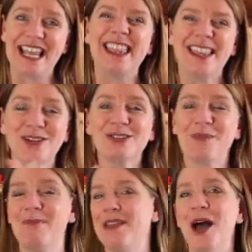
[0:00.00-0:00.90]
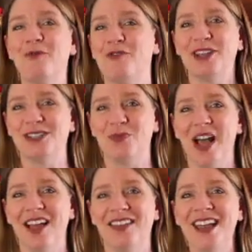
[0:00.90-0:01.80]
I think those might be helpful as
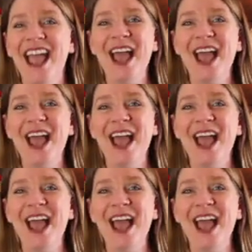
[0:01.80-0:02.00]
well.